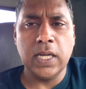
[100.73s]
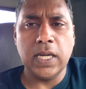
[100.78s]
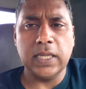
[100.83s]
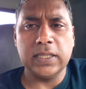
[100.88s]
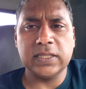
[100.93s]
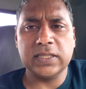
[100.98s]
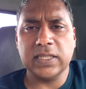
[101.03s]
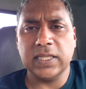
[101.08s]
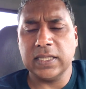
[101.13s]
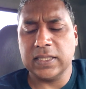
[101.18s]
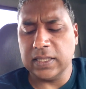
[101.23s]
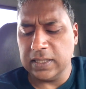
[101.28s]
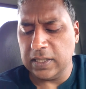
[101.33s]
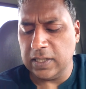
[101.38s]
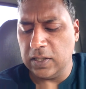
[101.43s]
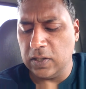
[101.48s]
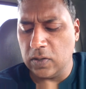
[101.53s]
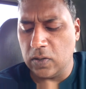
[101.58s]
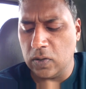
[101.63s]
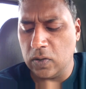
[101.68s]
I just like to let
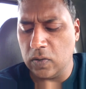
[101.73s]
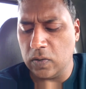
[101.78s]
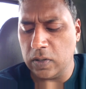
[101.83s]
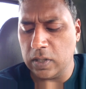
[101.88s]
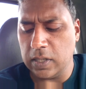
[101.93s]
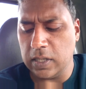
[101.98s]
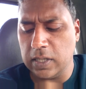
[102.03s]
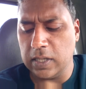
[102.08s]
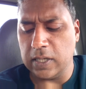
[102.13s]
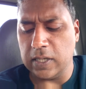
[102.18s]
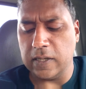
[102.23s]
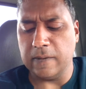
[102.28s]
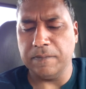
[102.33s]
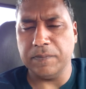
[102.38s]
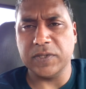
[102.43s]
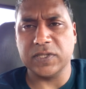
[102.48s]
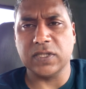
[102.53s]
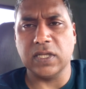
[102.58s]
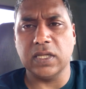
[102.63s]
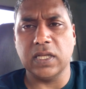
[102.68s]
you know um,
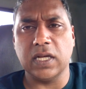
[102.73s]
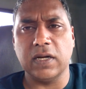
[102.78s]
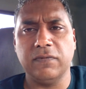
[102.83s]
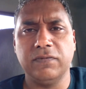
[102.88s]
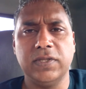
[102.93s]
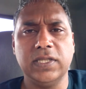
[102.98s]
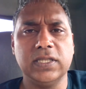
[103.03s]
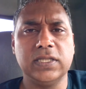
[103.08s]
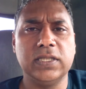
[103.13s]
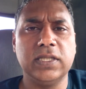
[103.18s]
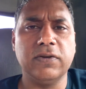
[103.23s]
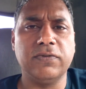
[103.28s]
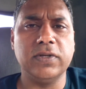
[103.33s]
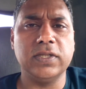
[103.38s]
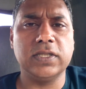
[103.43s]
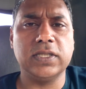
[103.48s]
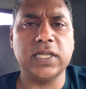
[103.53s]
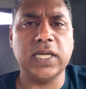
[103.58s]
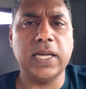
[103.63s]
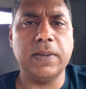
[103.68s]
there's a lot of these
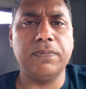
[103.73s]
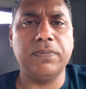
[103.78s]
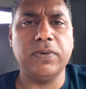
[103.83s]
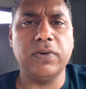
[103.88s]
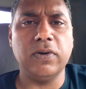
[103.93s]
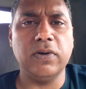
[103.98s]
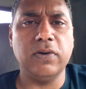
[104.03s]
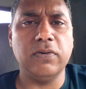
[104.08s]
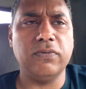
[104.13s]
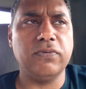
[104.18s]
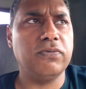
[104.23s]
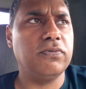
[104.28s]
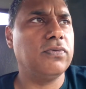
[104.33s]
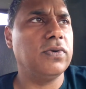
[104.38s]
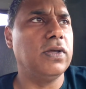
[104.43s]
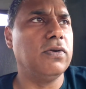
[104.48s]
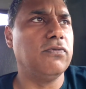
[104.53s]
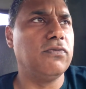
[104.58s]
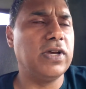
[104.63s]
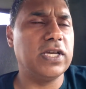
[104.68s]
different type of
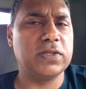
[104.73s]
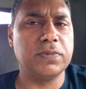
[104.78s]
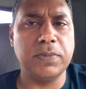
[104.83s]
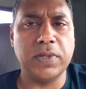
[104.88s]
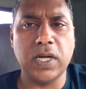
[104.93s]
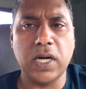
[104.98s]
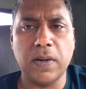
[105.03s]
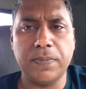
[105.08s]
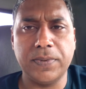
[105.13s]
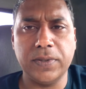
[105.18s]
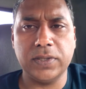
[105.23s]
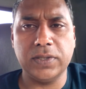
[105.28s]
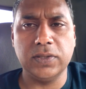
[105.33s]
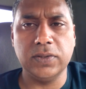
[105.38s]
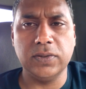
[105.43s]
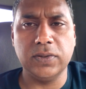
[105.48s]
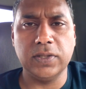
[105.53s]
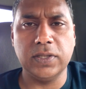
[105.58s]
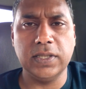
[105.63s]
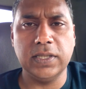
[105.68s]
investment
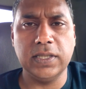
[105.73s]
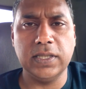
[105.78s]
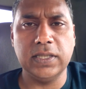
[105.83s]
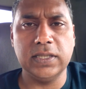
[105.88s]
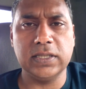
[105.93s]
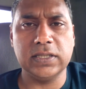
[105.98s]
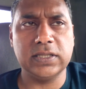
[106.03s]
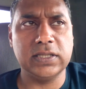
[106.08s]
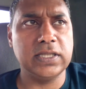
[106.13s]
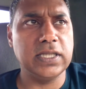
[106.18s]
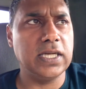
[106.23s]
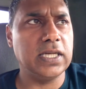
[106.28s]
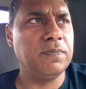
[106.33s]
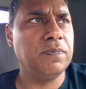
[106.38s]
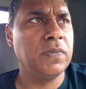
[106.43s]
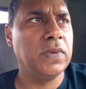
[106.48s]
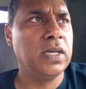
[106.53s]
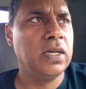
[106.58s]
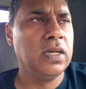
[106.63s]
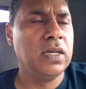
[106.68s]
opportunities that
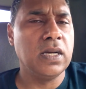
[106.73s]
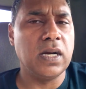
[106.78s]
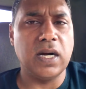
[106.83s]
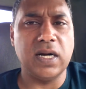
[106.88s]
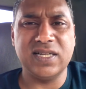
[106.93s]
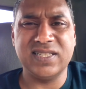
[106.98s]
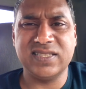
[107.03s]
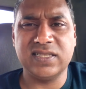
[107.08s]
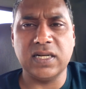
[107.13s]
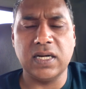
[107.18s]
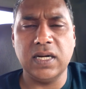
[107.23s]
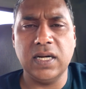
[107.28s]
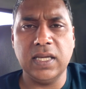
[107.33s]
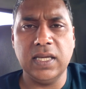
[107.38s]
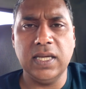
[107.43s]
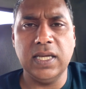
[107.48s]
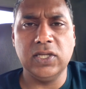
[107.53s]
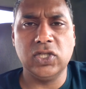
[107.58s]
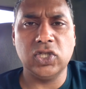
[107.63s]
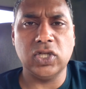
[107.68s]
are
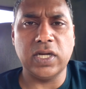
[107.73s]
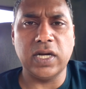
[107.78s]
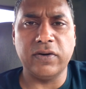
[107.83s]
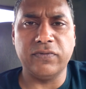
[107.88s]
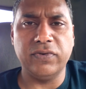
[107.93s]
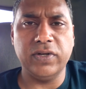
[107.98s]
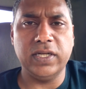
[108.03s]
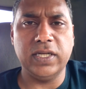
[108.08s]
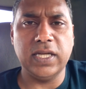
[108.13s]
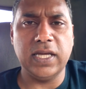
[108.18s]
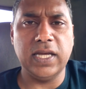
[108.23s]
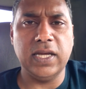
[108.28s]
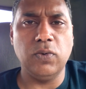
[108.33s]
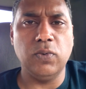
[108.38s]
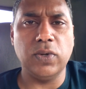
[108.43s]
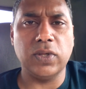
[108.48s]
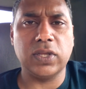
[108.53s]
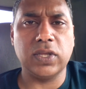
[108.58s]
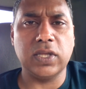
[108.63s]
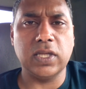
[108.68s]
starting each and every day
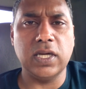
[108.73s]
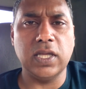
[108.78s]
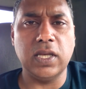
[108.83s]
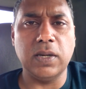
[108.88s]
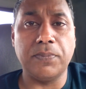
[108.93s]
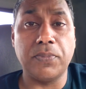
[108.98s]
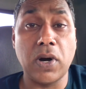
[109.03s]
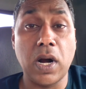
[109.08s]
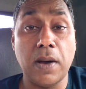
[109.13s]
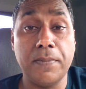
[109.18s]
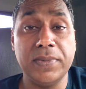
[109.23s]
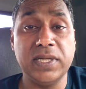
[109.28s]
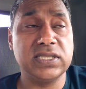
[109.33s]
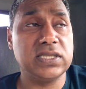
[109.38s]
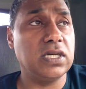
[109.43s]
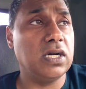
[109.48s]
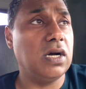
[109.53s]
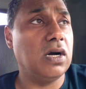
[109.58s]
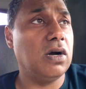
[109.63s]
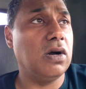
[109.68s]
with uh, the
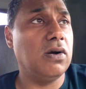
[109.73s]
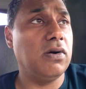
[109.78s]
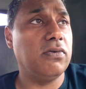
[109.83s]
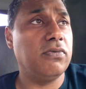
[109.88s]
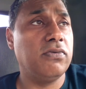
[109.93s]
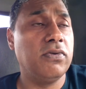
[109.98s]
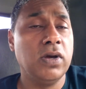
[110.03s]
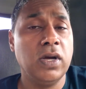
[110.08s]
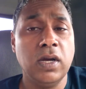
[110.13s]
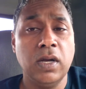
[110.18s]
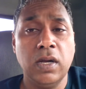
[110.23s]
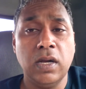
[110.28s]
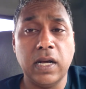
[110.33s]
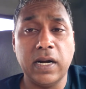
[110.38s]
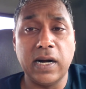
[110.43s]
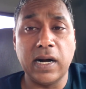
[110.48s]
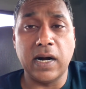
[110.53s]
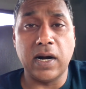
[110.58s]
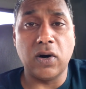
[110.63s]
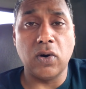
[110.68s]
promise of
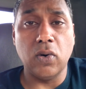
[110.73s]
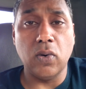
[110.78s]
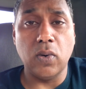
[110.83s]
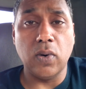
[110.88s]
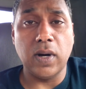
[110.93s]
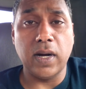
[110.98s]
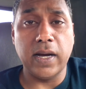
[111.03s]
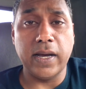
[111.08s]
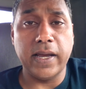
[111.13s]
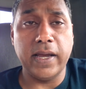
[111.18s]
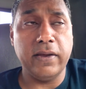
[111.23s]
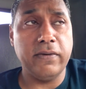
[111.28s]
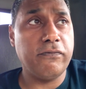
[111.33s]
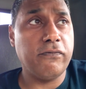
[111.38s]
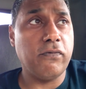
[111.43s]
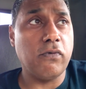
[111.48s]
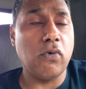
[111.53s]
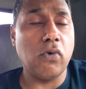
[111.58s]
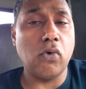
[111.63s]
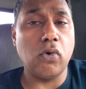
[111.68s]
an ROI
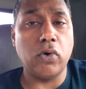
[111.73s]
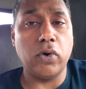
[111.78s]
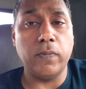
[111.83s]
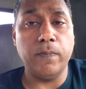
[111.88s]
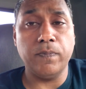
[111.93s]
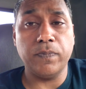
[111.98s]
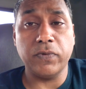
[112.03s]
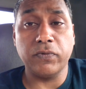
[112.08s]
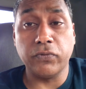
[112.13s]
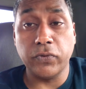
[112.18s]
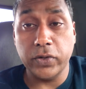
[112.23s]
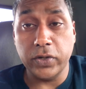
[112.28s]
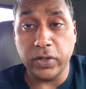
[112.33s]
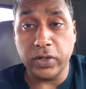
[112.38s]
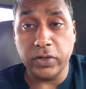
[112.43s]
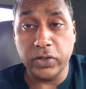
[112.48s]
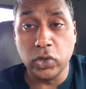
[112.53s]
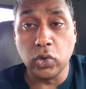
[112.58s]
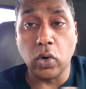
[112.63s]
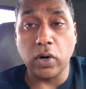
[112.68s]
for for your,
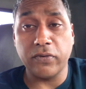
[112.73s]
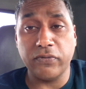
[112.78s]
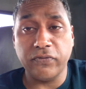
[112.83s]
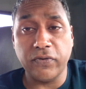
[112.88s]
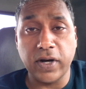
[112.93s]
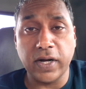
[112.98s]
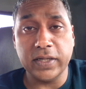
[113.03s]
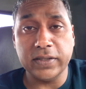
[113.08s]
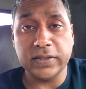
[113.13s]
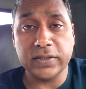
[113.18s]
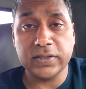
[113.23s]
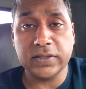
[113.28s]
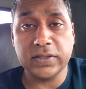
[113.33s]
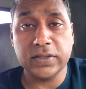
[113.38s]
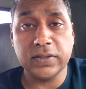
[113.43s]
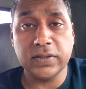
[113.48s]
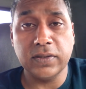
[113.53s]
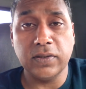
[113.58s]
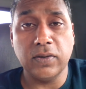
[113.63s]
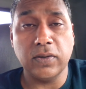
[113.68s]
your funds.
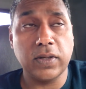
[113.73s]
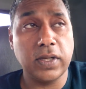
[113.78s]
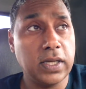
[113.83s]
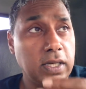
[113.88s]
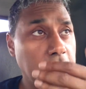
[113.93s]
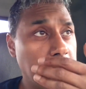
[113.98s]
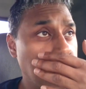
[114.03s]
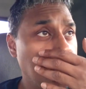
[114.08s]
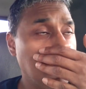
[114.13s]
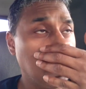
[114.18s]
Okay.